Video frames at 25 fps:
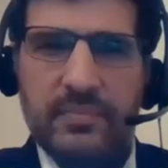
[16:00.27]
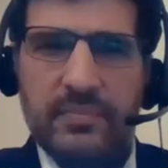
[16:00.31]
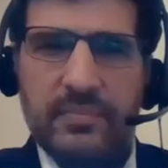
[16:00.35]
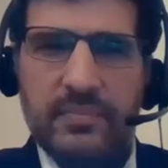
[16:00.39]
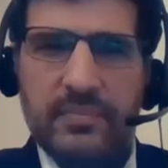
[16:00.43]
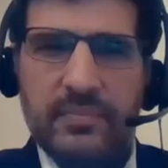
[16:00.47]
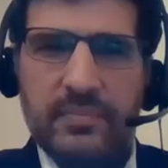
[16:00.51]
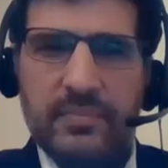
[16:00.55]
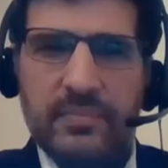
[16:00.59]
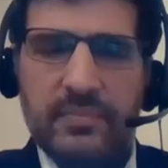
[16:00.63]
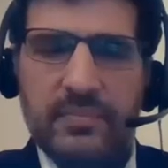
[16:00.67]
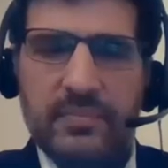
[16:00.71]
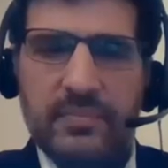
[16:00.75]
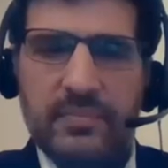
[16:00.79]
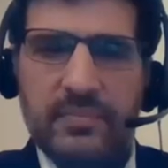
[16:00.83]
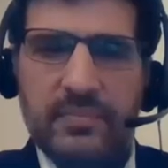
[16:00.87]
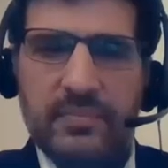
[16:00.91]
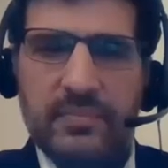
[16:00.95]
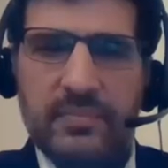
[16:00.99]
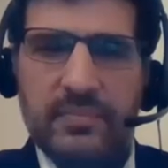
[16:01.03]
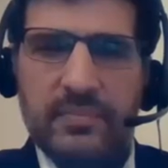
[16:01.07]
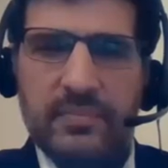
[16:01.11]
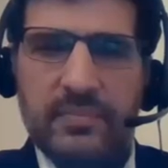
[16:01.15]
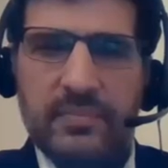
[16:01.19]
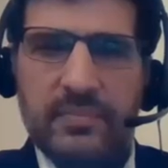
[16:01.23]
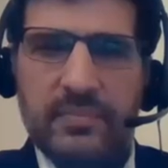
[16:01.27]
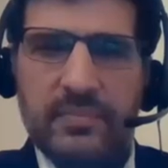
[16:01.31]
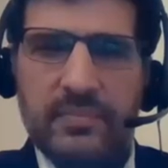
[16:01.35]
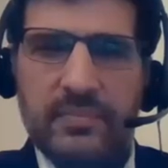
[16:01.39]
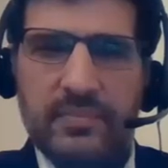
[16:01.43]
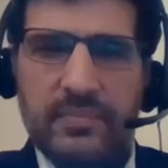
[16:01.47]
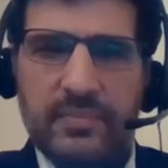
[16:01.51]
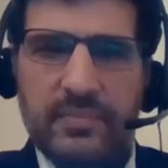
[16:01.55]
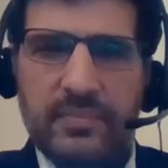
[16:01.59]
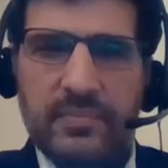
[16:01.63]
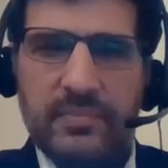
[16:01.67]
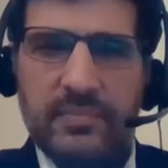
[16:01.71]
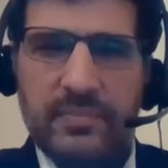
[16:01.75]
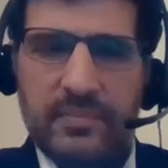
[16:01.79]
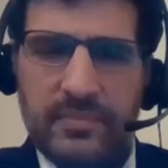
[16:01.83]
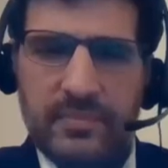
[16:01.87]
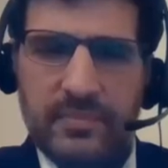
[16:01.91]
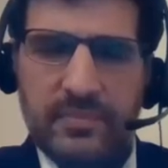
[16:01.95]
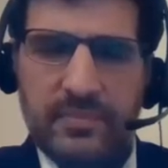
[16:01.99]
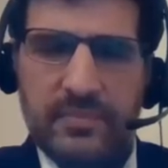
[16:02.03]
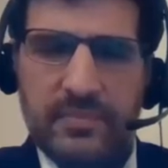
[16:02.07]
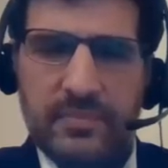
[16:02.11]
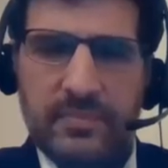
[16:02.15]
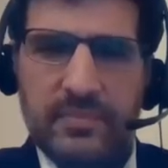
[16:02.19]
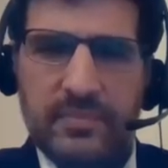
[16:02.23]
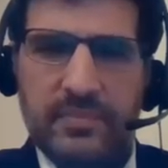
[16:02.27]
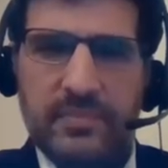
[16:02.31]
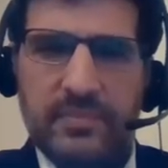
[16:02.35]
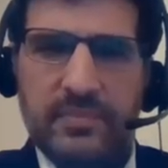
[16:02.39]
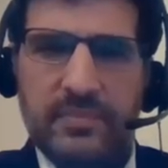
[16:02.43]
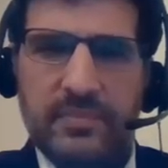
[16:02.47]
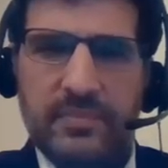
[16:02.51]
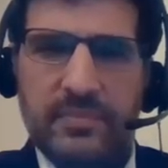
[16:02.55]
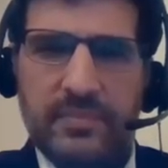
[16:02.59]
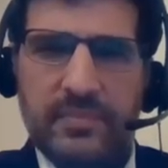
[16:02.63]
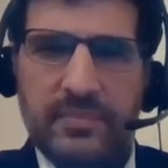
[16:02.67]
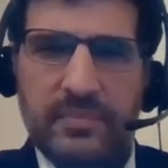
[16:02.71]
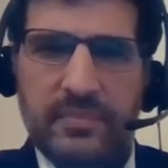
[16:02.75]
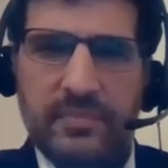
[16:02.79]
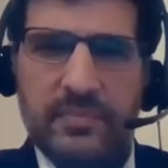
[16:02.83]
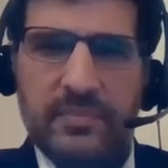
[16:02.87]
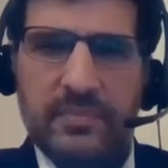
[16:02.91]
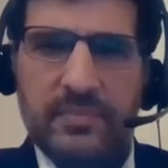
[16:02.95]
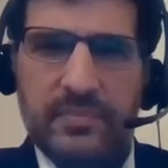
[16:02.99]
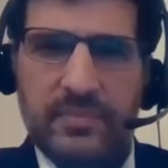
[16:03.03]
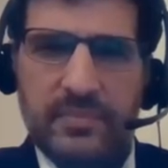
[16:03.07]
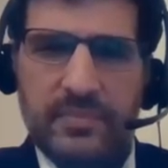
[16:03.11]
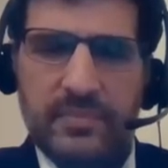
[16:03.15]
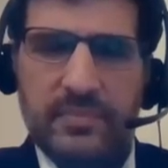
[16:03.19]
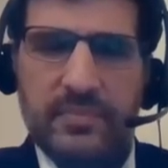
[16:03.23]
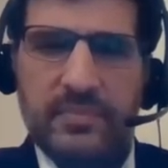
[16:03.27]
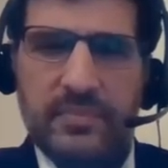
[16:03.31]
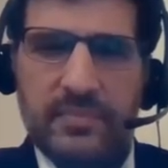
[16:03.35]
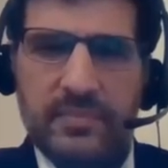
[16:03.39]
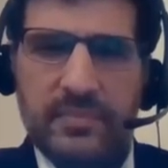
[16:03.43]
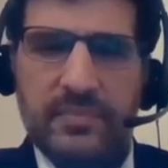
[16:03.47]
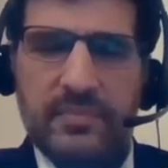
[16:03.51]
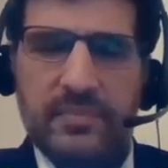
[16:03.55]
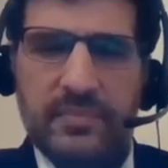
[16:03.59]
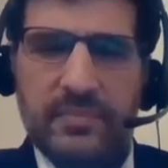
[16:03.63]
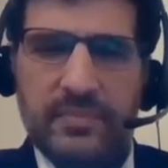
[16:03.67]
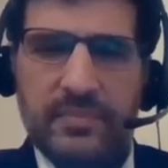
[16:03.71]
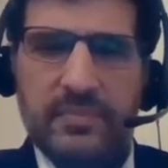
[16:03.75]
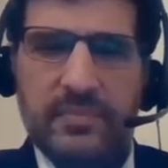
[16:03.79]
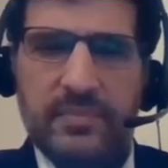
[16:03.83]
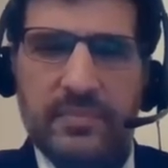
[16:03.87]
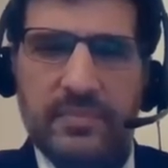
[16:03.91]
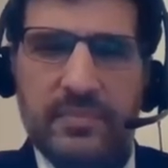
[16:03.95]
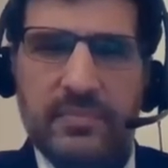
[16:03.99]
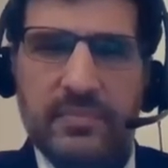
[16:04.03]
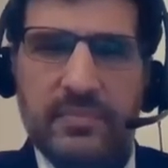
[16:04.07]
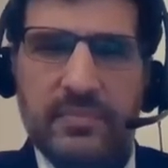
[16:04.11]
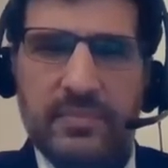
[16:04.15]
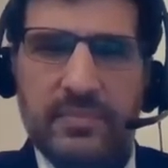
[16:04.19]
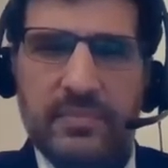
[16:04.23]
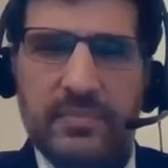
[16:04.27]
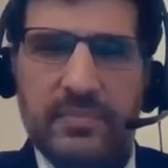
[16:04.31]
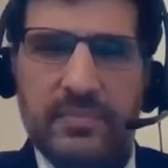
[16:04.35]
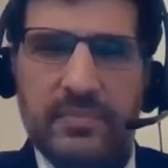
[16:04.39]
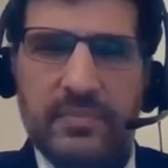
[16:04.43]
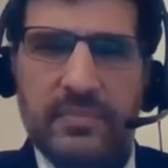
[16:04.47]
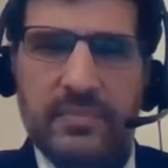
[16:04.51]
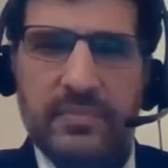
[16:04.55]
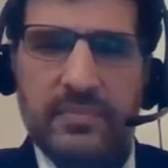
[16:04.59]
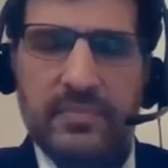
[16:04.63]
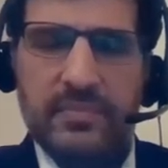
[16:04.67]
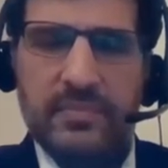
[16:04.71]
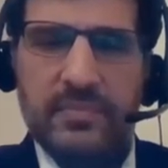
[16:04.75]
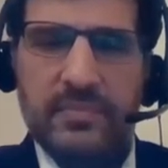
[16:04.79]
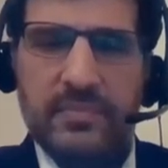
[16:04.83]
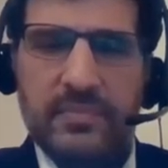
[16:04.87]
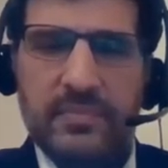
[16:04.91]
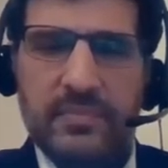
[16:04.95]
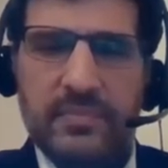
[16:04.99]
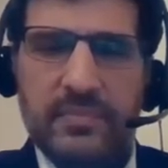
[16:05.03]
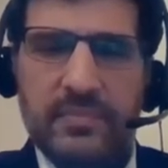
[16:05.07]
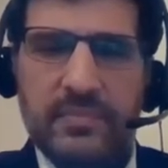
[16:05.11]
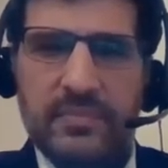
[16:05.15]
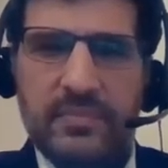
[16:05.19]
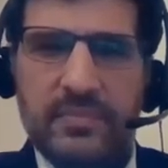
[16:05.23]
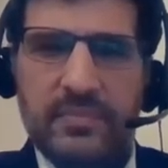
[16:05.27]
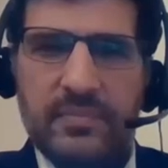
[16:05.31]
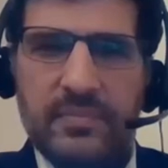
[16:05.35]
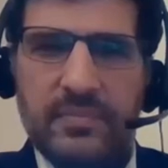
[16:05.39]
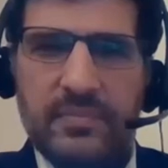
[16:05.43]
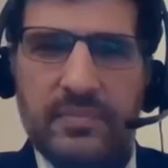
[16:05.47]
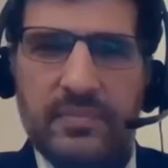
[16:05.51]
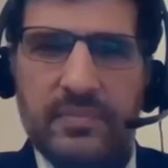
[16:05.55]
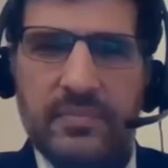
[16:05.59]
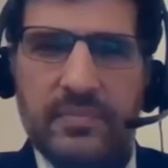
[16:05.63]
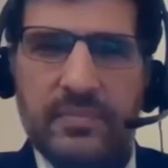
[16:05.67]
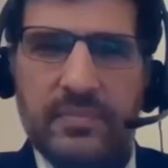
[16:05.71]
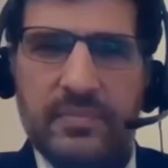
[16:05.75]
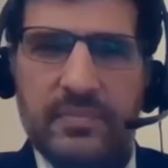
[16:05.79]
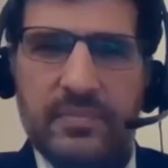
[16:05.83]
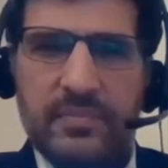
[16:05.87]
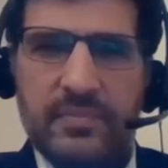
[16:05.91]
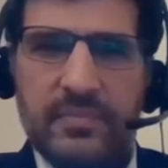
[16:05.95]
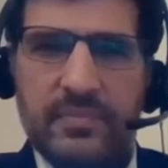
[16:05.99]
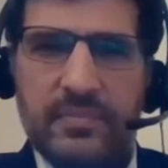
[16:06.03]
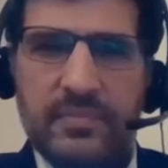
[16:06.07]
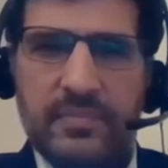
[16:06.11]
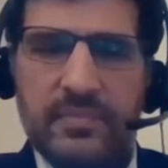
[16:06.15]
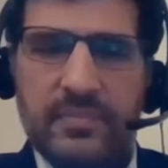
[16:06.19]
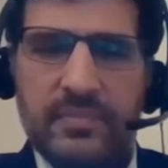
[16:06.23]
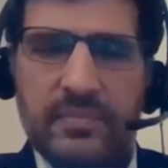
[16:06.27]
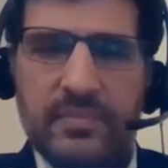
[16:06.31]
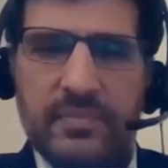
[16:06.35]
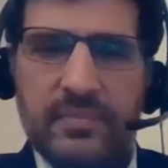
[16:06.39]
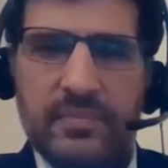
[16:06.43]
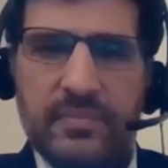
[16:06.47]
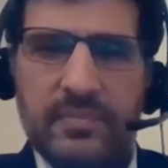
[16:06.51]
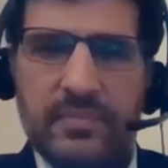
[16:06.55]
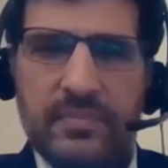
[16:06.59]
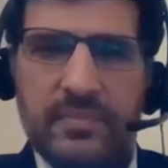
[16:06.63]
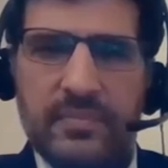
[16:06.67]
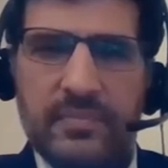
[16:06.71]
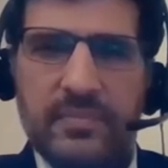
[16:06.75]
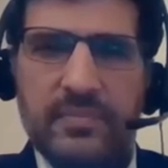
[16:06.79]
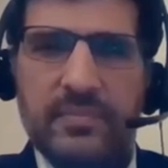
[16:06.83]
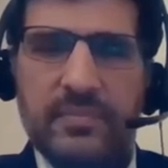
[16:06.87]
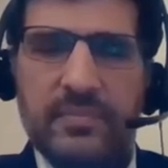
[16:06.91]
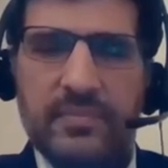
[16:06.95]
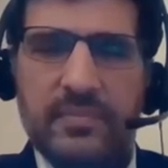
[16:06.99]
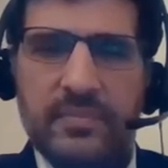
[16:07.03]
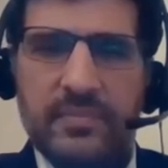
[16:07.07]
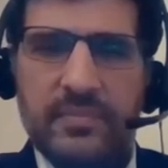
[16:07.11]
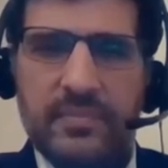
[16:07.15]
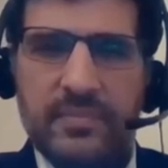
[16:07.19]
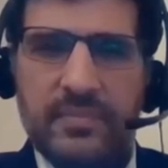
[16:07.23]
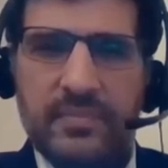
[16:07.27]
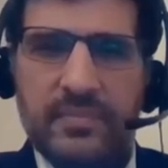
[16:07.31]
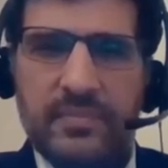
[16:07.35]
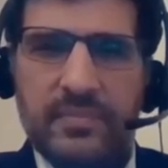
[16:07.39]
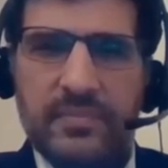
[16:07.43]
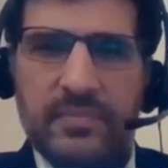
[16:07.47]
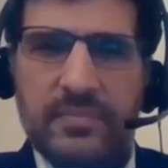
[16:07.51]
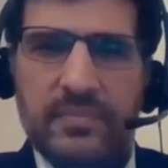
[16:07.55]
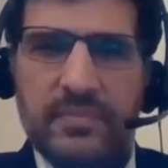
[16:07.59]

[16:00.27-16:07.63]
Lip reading: This person isn't speaking.